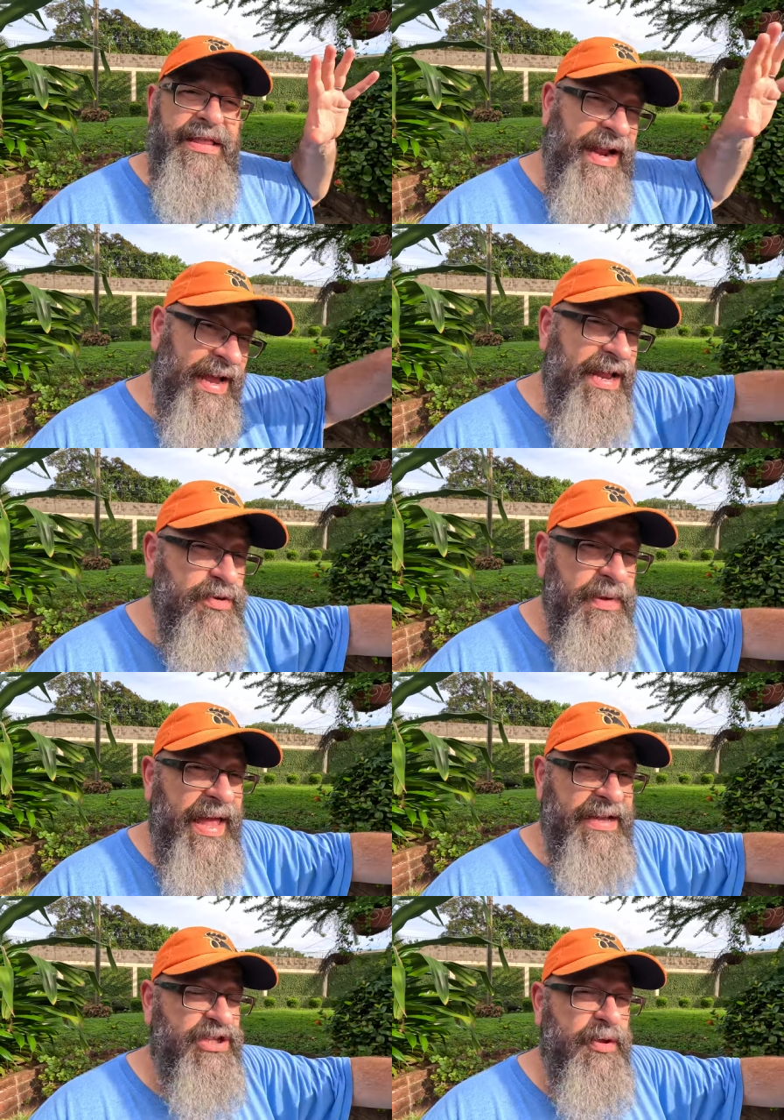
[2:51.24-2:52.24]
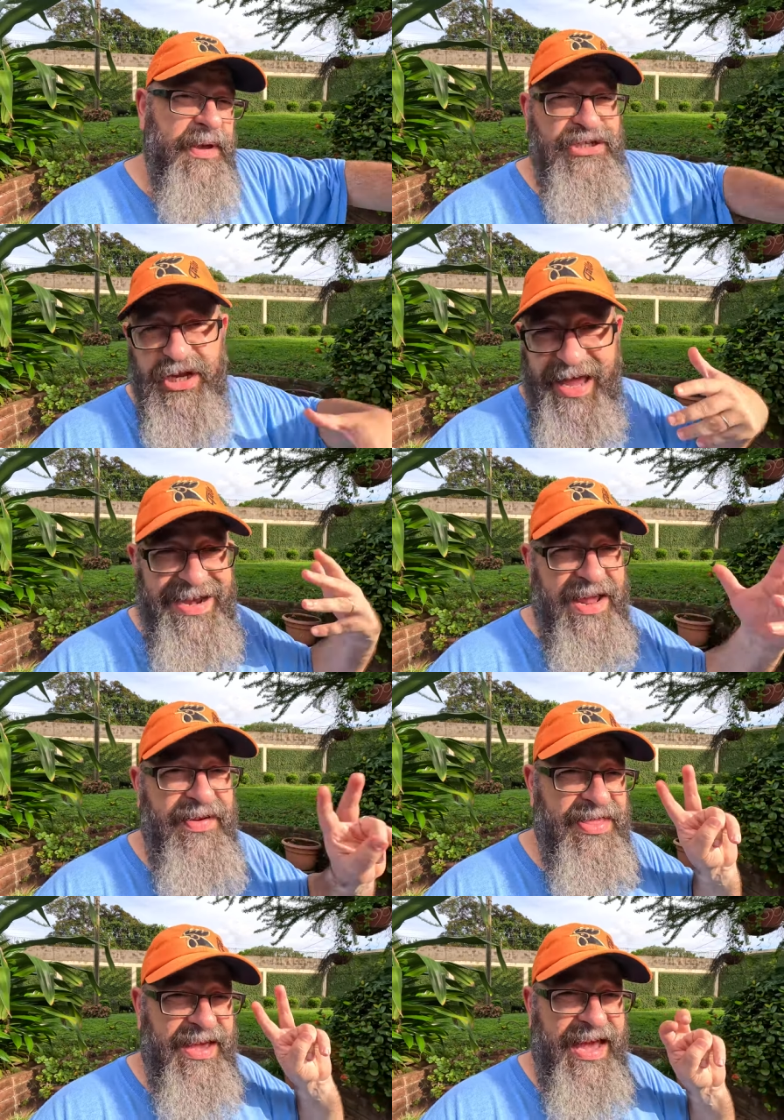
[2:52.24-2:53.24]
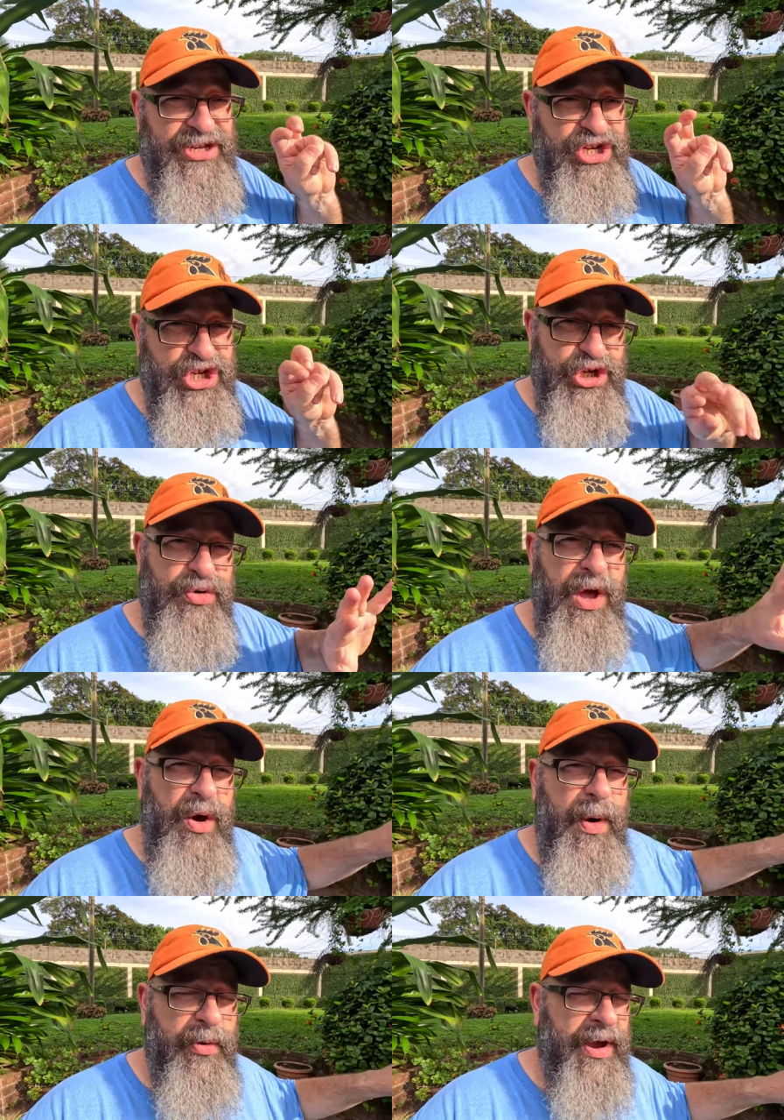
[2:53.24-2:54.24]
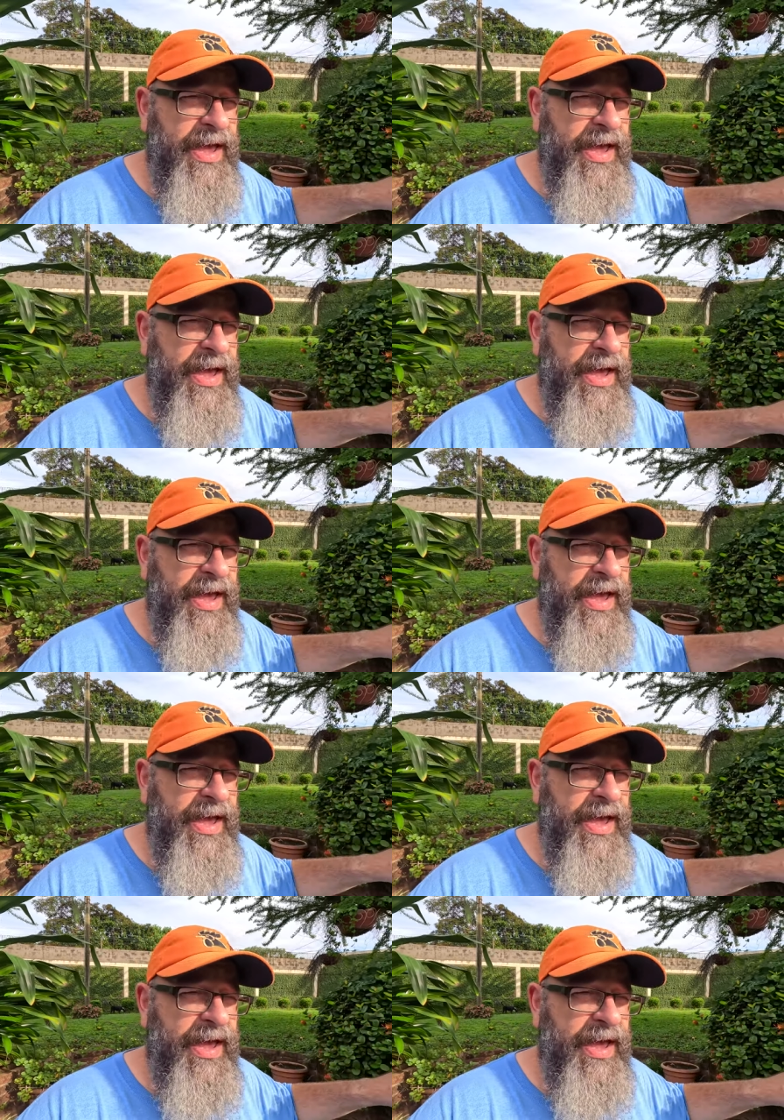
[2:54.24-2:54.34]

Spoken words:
Then I got to relax on the beach. Like, I didn't have anything I had to do while we were